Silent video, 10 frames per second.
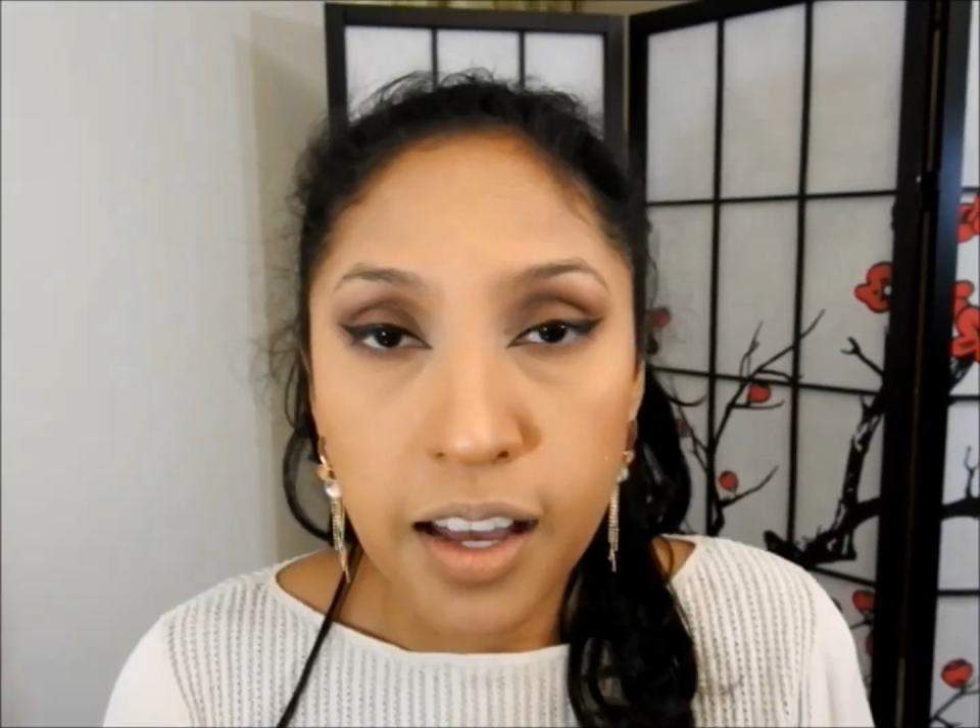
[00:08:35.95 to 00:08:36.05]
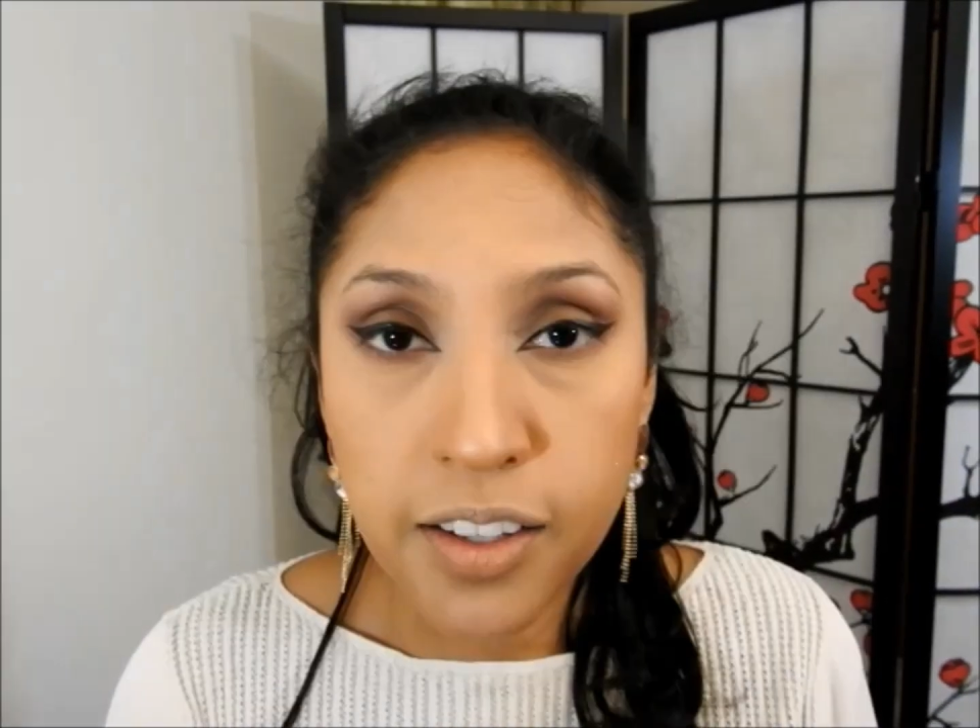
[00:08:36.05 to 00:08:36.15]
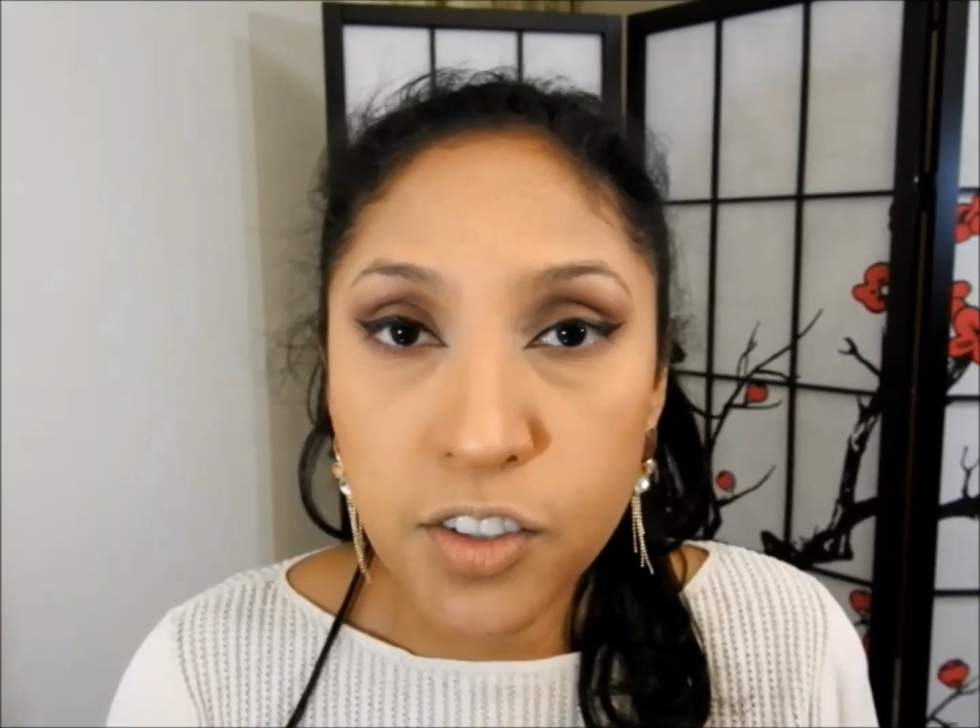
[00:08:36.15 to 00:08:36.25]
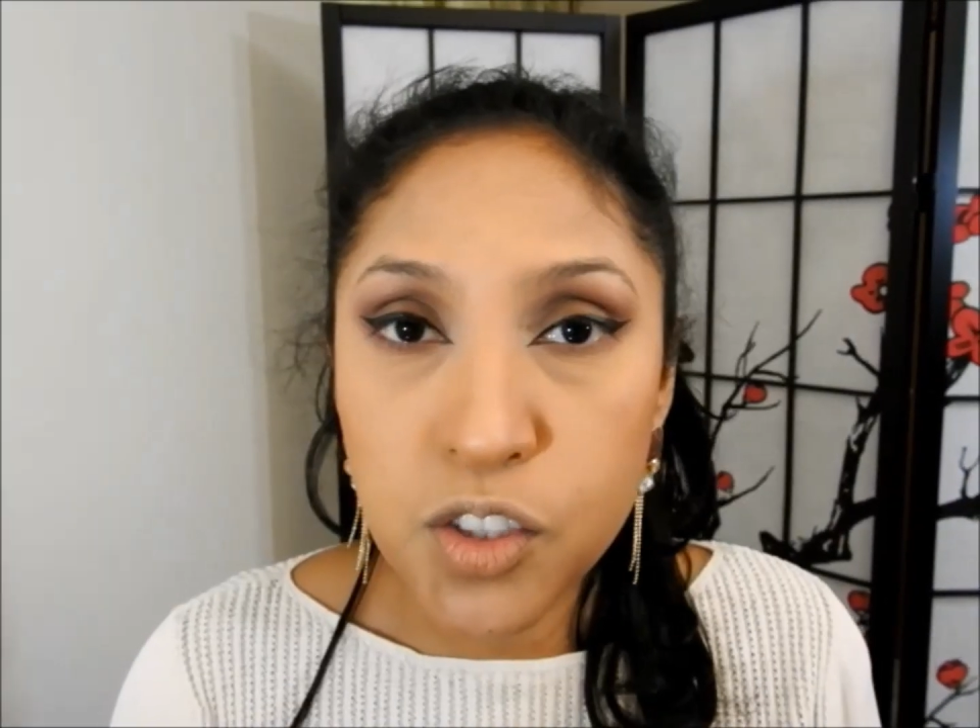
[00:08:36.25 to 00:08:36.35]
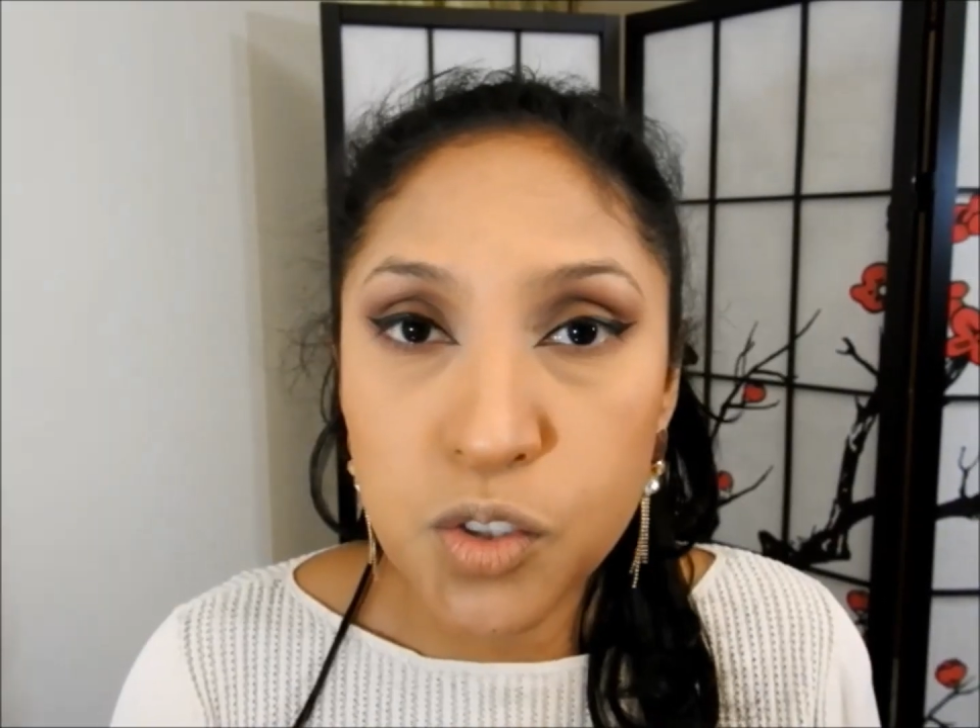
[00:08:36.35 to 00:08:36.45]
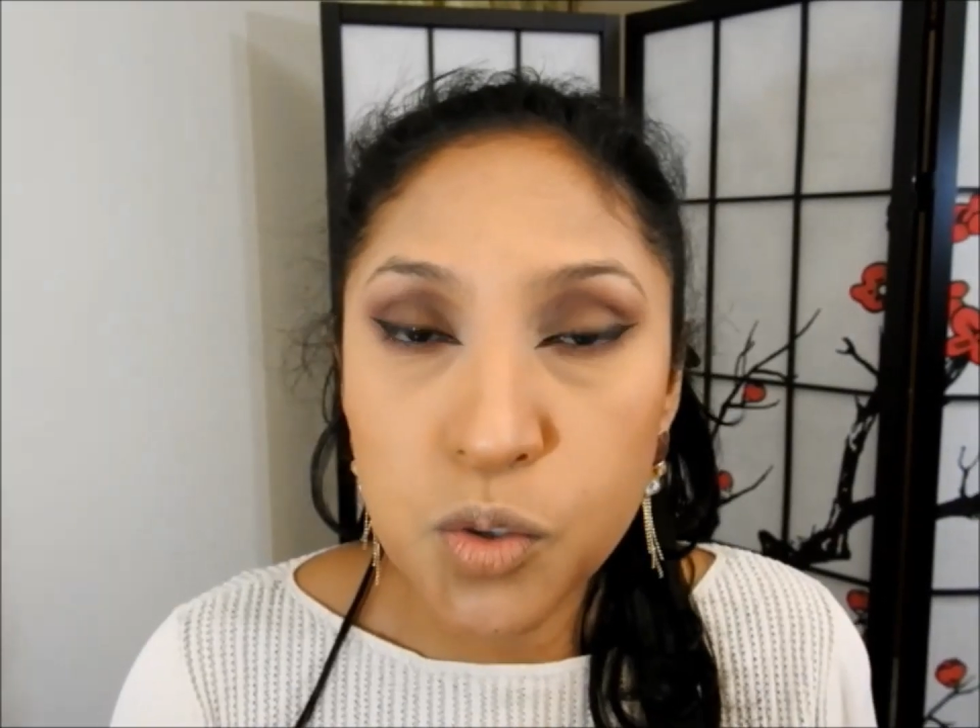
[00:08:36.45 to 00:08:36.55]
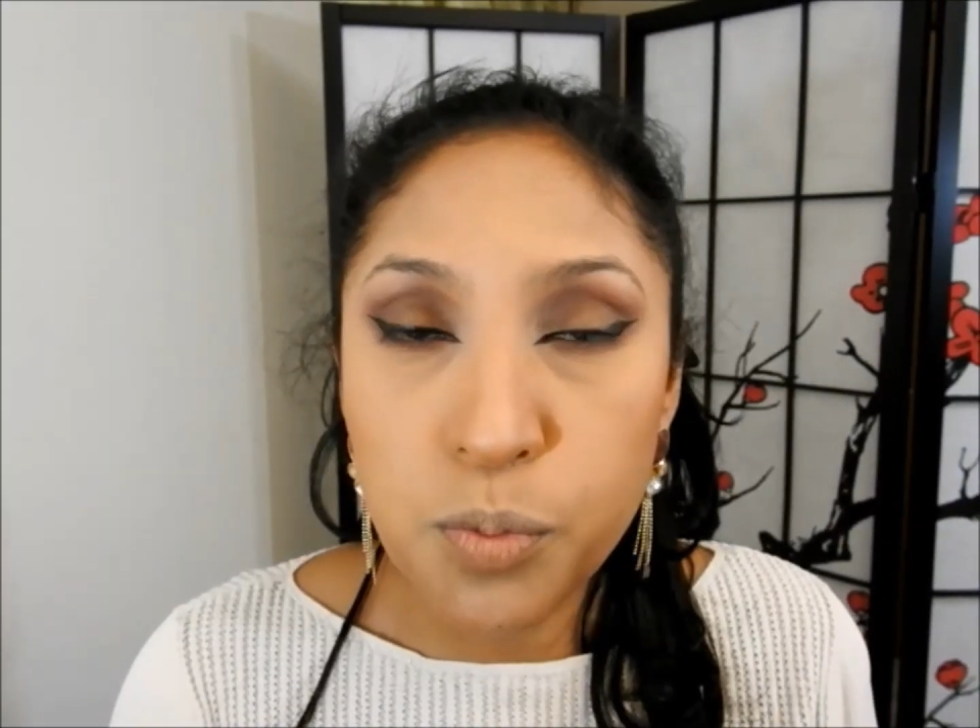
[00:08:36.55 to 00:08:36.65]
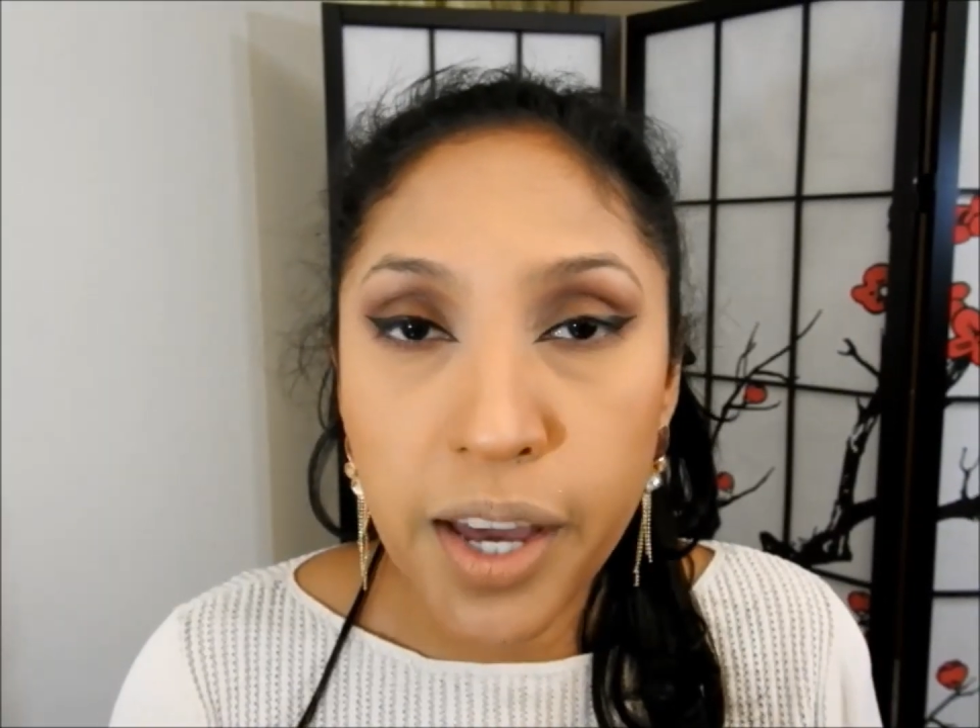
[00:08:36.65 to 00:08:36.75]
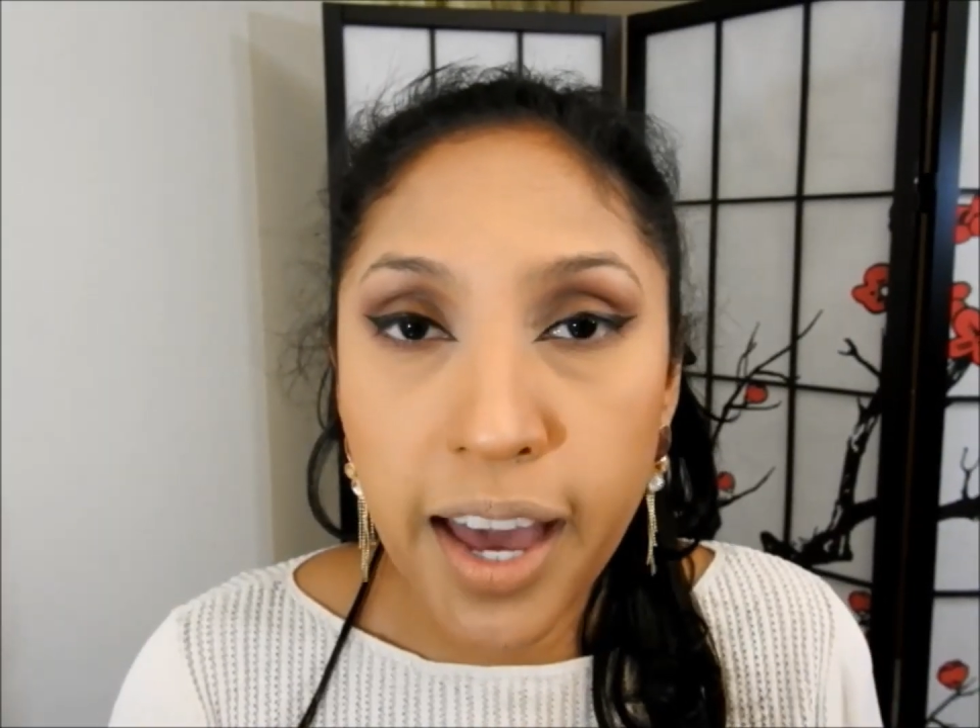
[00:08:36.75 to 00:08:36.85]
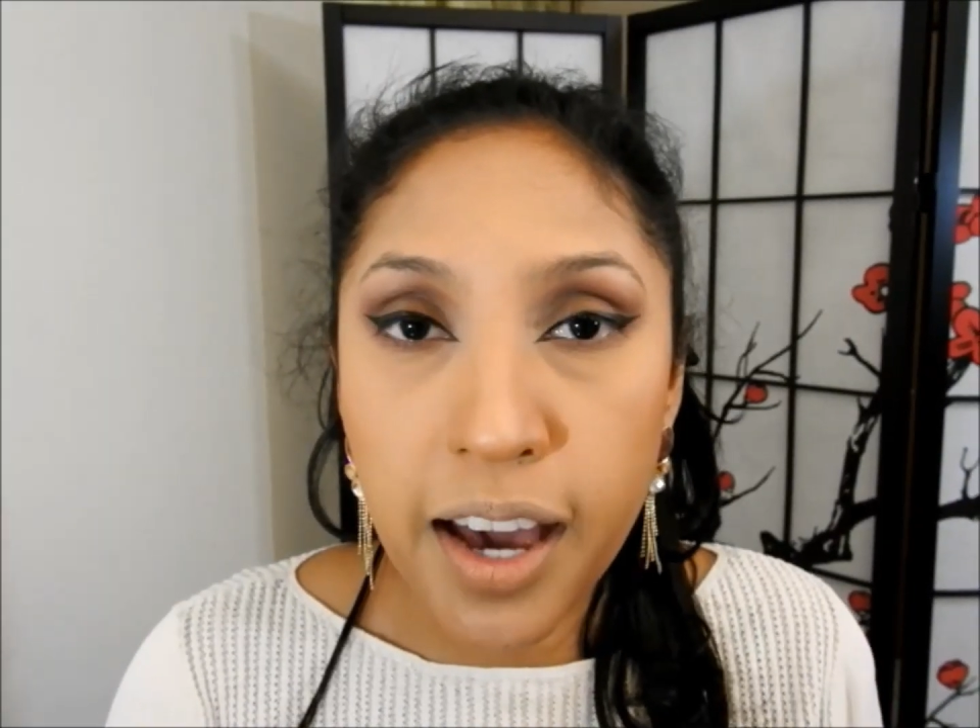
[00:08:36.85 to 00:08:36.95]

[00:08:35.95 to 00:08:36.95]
I'm going to do my